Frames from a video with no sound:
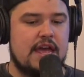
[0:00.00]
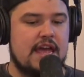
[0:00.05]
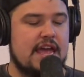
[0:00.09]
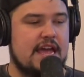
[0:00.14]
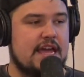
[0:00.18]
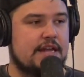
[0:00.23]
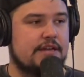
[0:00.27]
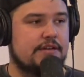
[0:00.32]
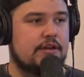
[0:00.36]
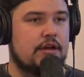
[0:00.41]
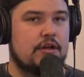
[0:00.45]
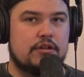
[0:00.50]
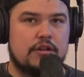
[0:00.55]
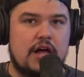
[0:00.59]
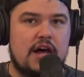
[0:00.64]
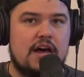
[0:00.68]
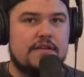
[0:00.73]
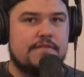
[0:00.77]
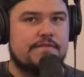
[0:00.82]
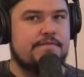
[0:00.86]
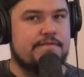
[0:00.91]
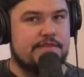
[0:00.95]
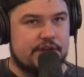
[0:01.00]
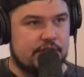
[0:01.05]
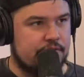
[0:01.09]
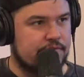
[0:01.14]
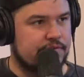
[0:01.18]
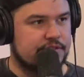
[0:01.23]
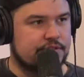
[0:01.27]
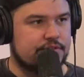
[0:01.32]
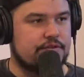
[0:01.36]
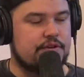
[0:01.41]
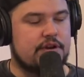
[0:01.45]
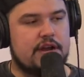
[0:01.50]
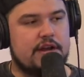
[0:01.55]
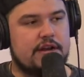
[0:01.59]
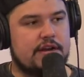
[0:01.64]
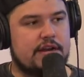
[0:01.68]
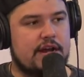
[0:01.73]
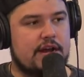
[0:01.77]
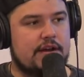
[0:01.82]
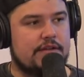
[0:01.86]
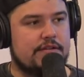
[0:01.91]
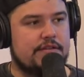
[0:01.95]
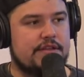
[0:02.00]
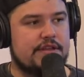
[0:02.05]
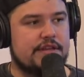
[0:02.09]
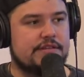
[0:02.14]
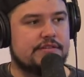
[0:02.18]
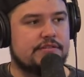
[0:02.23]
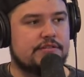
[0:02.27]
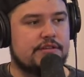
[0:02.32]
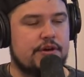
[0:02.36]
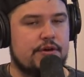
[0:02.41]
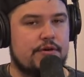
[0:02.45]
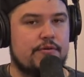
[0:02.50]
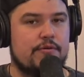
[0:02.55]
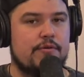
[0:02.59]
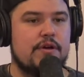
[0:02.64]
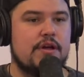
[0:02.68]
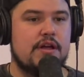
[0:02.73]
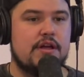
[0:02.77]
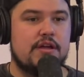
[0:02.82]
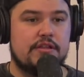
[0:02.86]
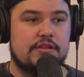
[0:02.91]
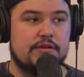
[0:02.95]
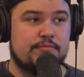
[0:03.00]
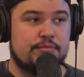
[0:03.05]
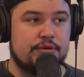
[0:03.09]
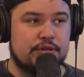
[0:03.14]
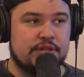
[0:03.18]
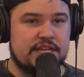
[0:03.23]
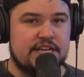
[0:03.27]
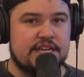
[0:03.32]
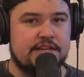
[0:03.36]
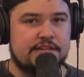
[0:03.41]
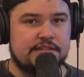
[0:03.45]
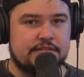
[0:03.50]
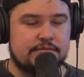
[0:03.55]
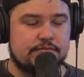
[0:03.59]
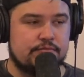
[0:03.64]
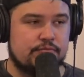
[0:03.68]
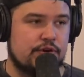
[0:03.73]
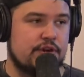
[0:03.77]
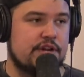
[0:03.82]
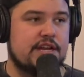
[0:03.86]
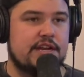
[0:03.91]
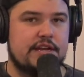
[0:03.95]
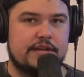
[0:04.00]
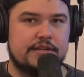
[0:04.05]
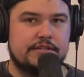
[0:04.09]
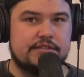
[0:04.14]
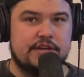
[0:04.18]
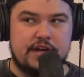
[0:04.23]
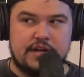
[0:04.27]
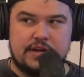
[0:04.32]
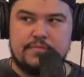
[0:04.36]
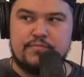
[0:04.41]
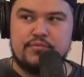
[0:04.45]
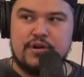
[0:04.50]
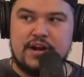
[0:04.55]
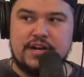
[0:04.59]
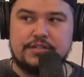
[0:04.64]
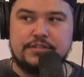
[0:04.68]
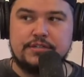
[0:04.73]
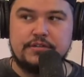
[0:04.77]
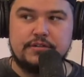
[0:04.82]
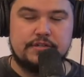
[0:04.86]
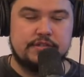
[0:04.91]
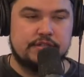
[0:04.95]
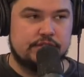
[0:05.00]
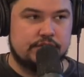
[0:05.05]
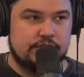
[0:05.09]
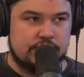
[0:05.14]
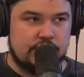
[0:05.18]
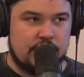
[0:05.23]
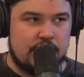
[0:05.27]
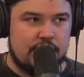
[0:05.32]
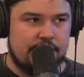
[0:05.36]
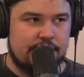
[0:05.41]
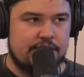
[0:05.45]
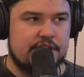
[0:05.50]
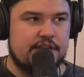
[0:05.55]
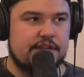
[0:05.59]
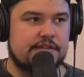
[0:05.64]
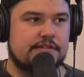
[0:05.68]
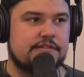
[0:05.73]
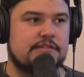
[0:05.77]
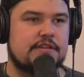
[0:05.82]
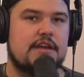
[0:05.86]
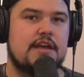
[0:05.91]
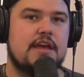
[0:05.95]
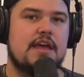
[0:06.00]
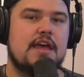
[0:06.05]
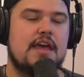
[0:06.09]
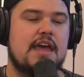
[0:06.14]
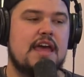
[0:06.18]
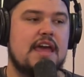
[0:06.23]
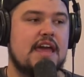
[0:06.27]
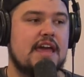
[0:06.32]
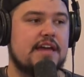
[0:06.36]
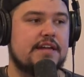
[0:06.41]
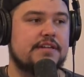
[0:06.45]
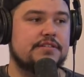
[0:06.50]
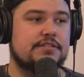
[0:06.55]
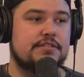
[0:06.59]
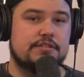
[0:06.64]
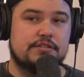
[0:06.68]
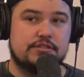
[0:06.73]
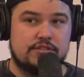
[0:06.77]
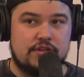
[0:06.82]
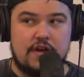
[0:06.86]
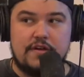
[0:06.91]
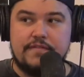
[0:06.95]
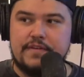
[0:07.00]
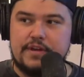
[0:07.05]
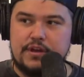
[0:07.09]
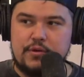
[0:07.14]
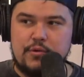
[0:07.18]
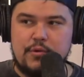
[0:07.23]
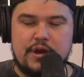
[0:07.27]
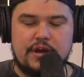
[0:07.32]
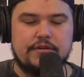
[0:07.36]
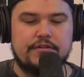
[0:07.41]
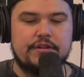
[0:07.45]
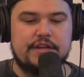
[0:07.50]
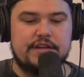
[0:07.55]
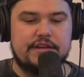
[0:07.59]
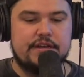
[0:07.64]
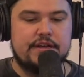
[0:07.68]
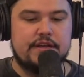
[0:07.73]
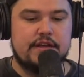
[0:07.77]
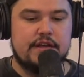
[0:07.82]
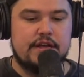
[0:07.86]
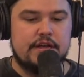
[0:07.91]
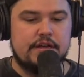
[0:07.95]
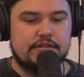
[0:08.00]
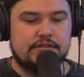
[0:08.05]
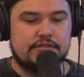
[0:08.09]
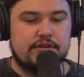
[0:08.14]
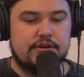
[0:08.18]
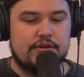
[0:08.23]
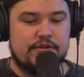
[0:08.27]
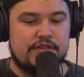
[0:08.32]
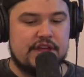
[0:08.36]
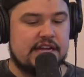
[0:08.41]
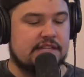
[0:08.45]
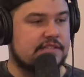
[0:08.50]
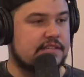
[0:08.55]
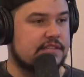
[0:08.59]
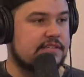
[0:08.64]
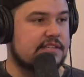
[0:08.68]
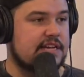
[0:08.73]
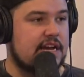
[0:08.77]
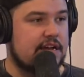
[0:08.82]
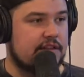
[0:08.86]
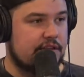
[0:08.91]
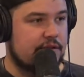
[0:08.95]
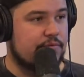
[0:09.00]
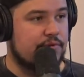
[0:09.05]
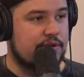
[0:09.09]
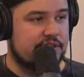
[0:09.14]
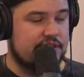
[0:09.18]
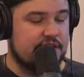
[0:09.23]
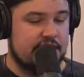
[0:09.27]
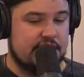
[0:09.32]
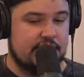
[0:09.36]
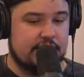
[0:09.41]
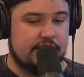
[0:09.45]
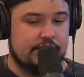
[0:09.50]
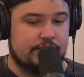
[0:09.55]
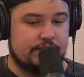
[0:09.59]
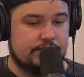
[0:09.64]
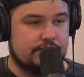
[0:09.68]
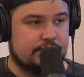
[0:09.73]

And a lot of fear was created out of this. So the police were getting a ton of pressure to solve this and solve it quickly. So that's exactly what they